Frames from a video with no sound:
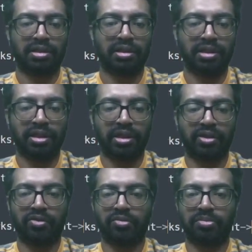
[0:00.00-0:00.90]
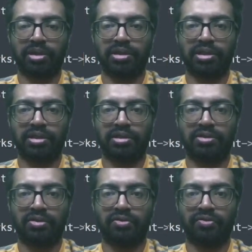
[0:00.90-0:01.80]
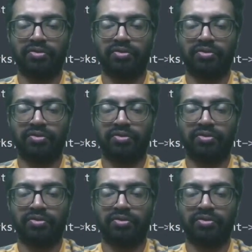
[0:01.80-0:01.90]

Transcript: then I have to pass address of